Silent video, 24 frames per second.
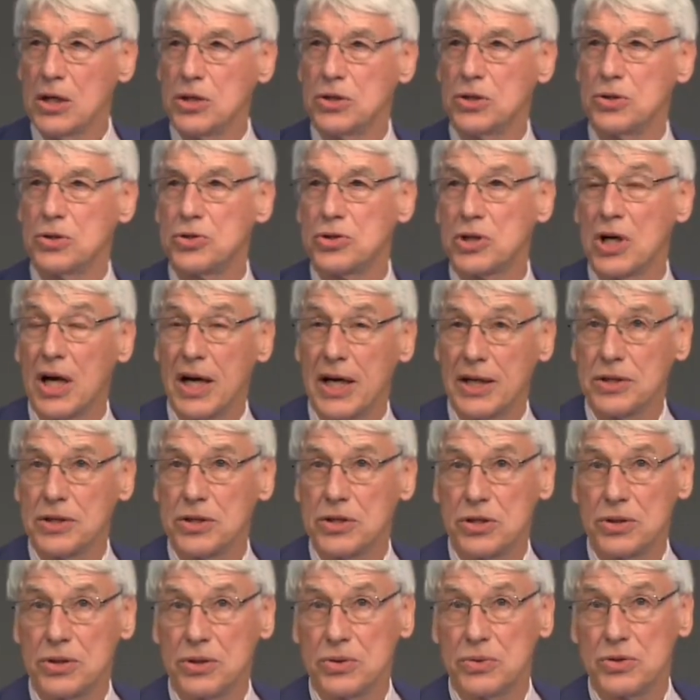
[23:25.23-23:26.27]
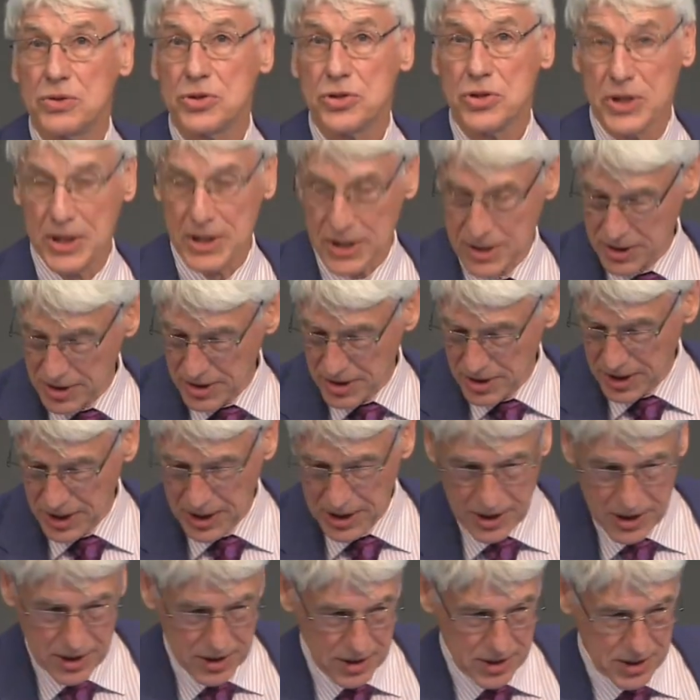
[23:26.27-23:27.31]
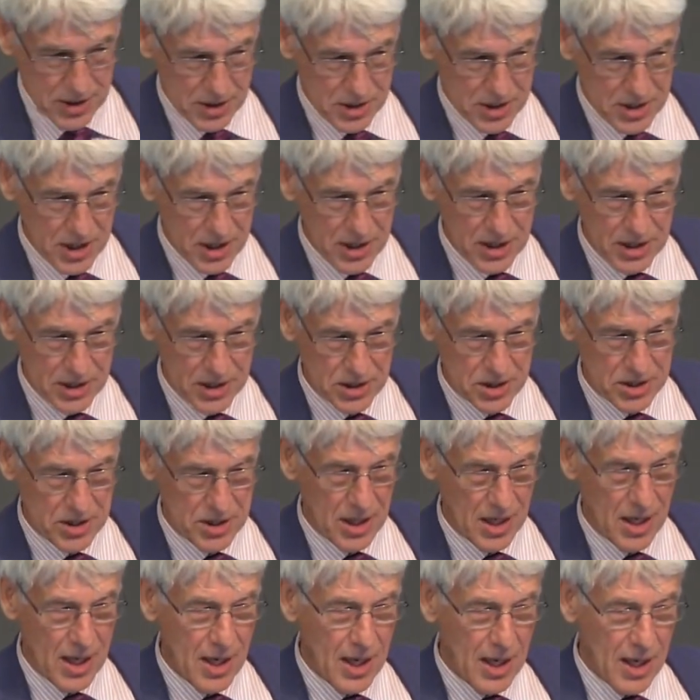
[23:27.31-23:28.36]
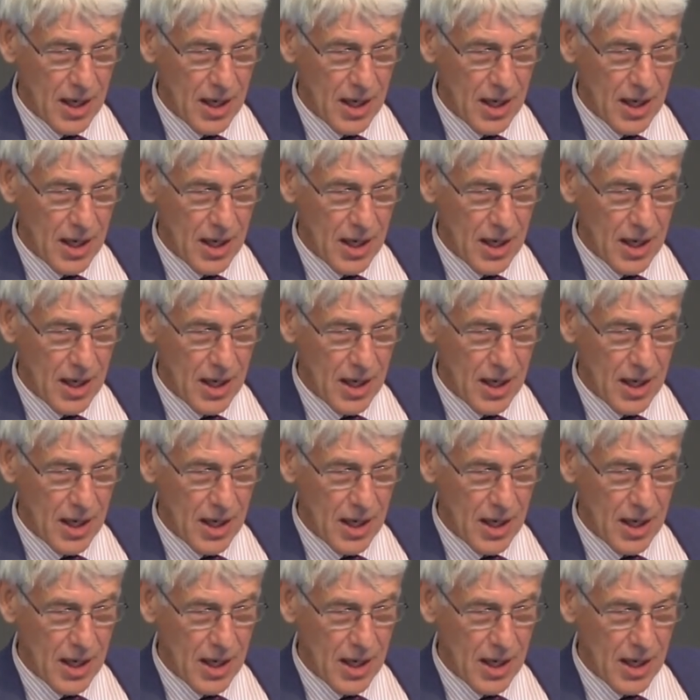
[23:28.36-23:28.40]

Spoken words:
to trying to treat the disease.